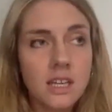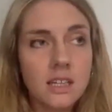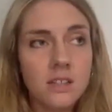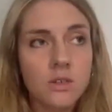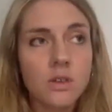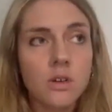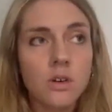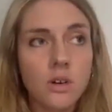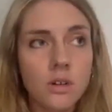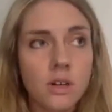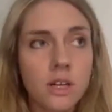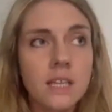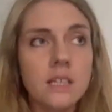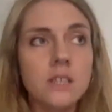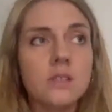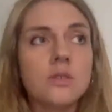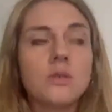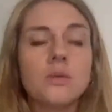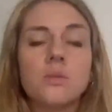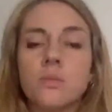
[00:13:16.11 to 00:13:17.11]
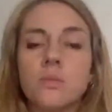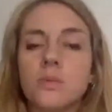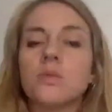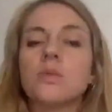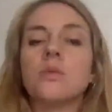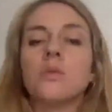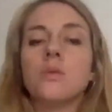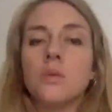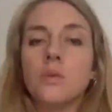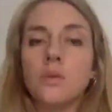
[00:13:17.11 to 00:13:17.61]
And the goal is to,
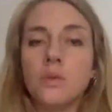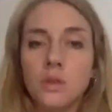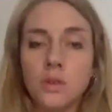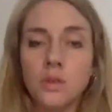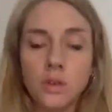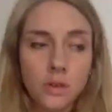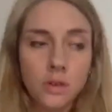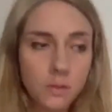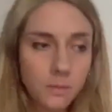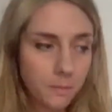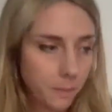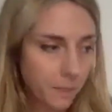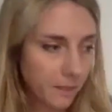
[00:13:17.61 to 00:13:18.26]
to you know,